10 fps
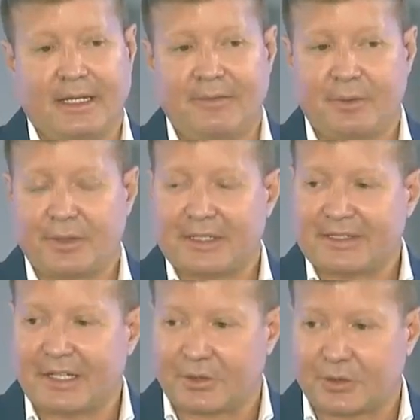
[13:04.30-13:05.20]
even with a
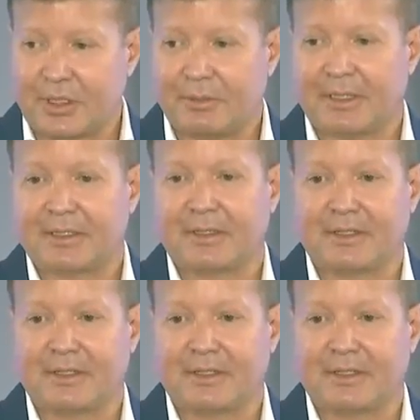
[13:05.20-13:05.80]
single treatment